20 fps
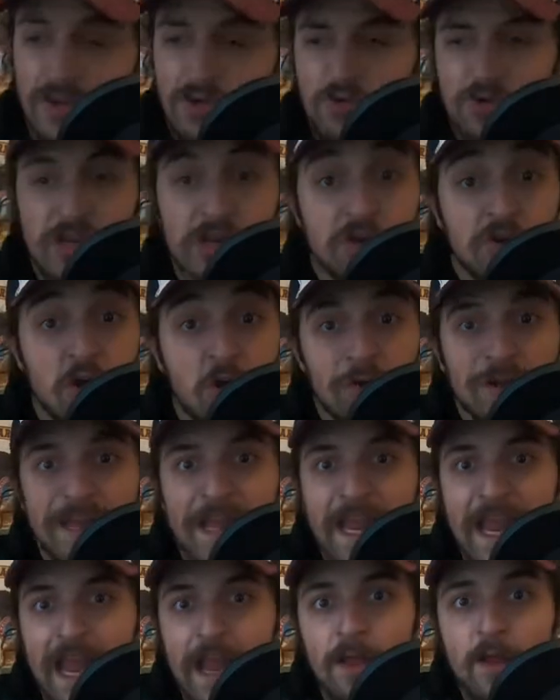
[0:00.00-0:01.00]
You can go and
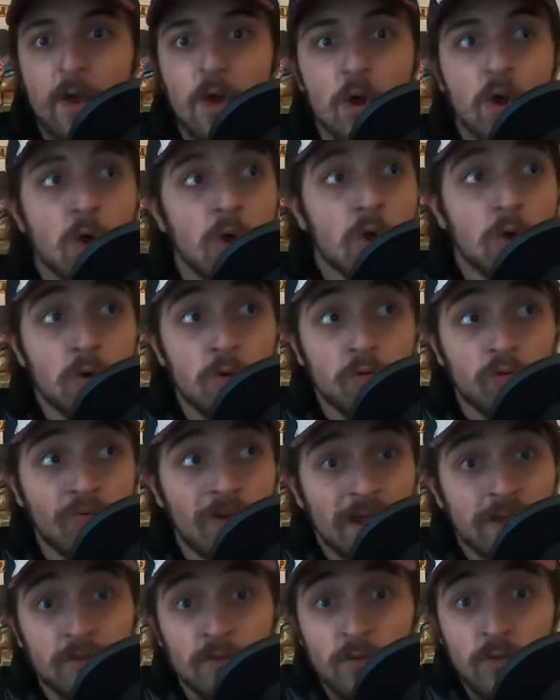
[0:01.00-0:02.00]
get
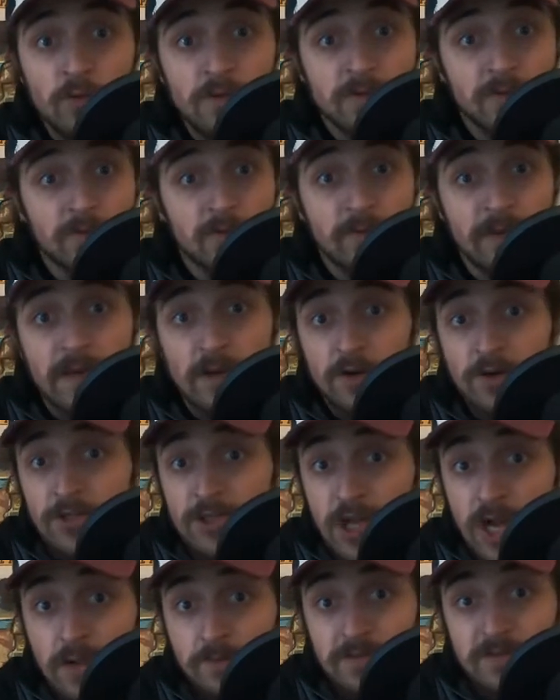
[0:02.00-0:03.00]
rentals from gear
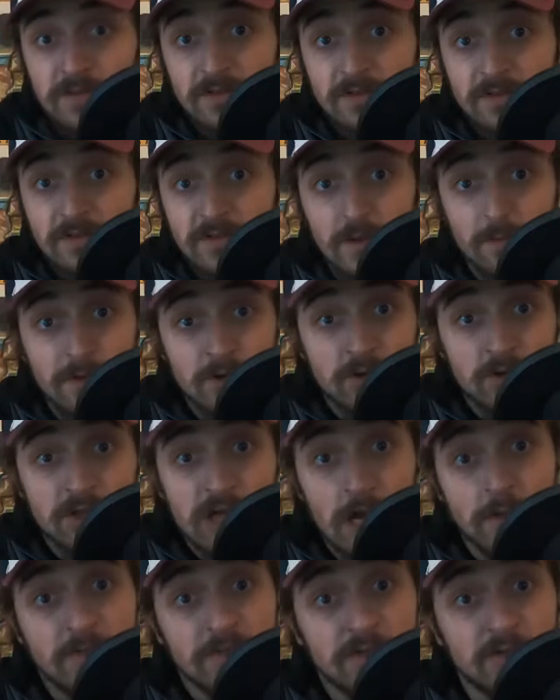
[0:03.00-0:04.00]
shops. Some gear
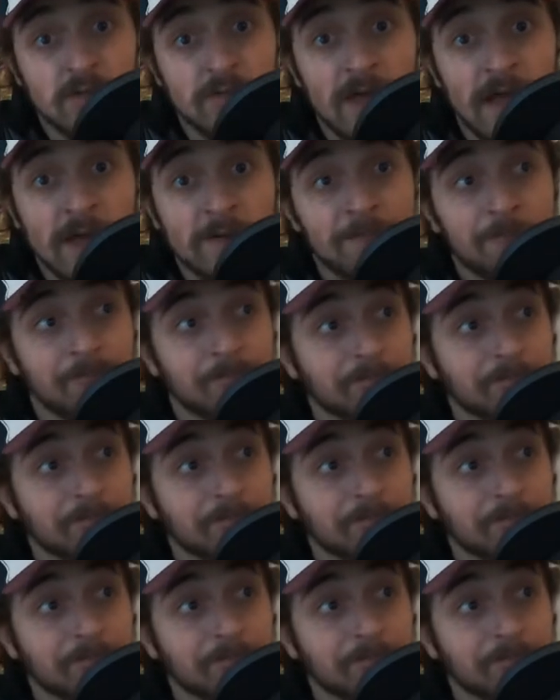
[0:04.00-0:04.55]
shops do that.